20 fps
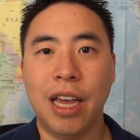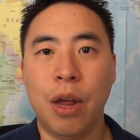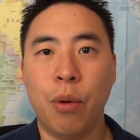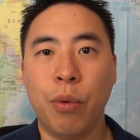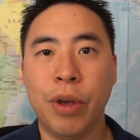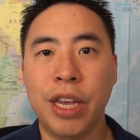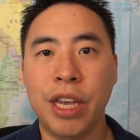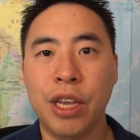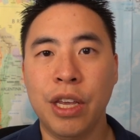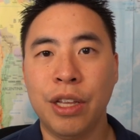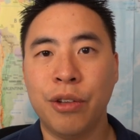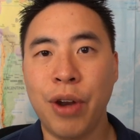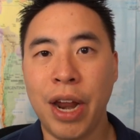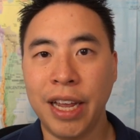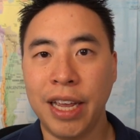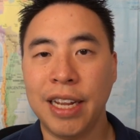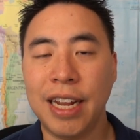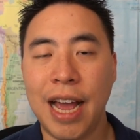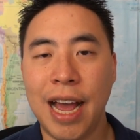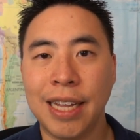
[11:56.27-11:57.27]
and we
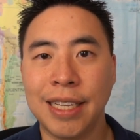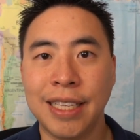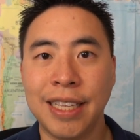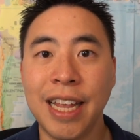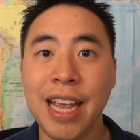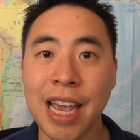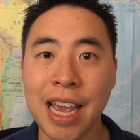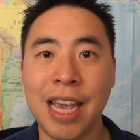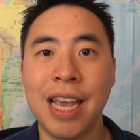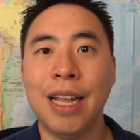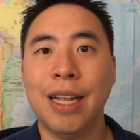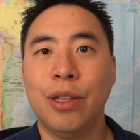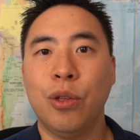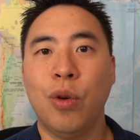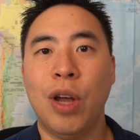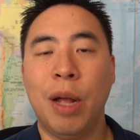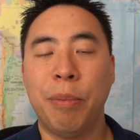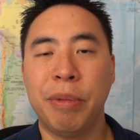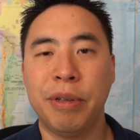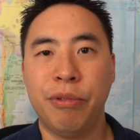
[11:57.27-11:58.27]
drank it as tea
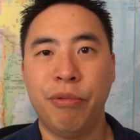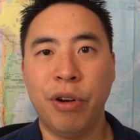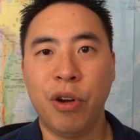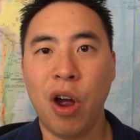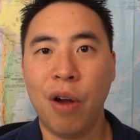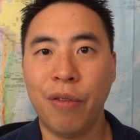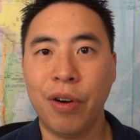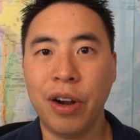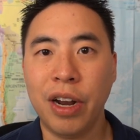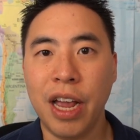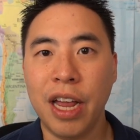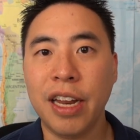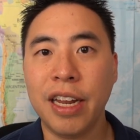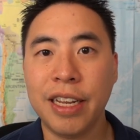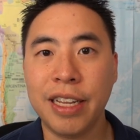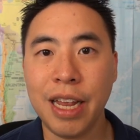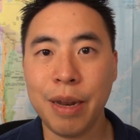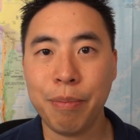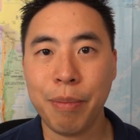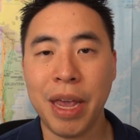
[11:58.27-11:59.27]
to help us recover and
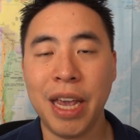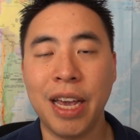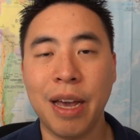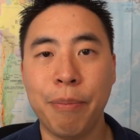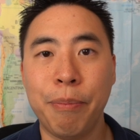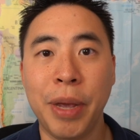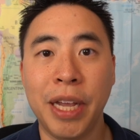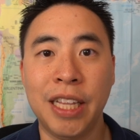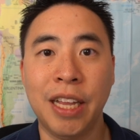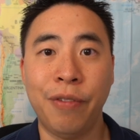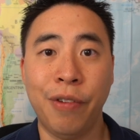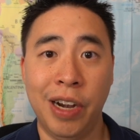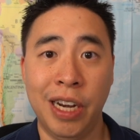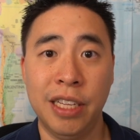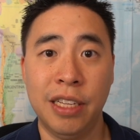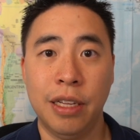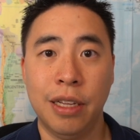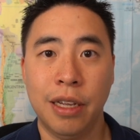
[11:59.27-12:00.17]
it did make a big difference.